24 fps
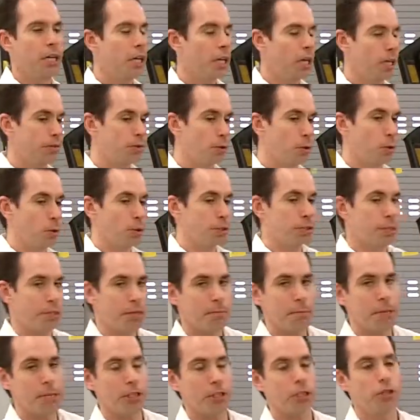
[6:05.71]
And of course,
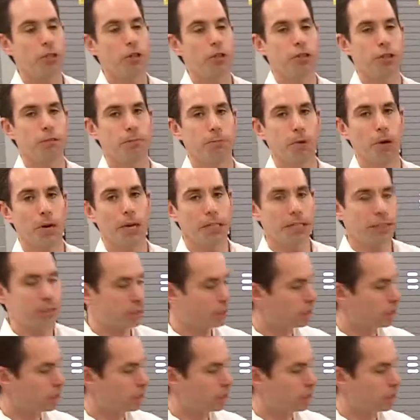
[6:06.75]
as I mentioned on your brakes,